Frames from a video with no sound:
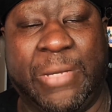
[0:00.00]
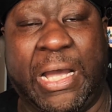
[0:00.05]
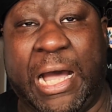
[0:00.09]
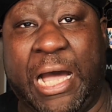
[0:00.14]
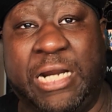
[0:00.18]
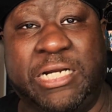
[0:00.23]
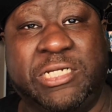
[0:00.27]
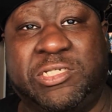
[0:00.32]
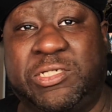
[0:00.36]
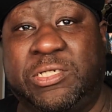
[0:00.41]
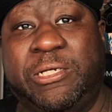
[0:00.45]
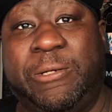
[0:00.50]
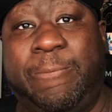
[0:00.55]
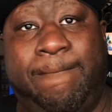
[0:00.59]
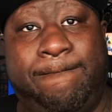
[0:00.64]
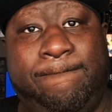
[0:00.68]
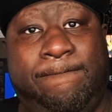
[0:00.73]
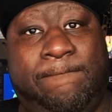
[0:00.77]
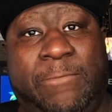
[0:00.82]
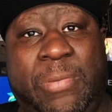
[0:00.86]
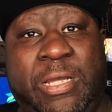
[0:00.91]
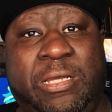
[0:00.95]
Honestly,
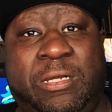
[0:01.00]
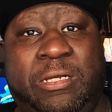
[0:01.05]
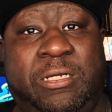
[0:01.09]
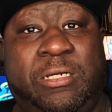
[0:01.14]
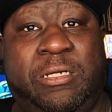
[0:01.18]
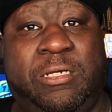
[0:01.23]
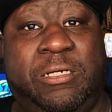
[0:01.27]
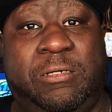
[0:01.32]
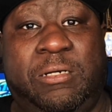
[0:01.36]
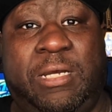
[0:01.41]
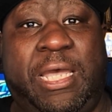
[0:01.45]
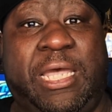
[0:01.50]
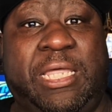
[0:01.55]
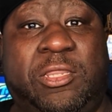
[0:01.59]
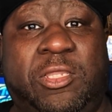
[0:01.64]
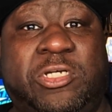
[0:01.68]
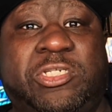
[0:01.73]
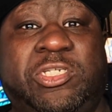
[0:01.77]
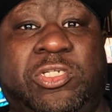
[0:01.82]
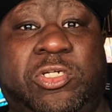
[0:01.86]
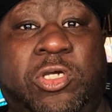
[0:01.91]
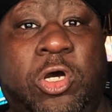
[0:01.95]
it
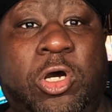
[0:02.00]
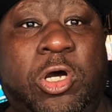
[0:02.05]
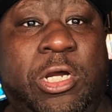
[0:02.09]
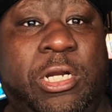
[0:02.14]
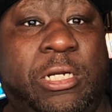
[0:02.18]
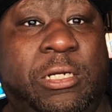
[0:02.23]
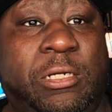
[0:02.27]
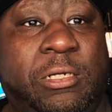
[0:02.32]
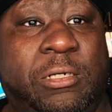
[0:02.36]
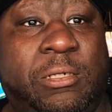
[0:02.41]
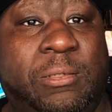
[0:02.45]
looks good.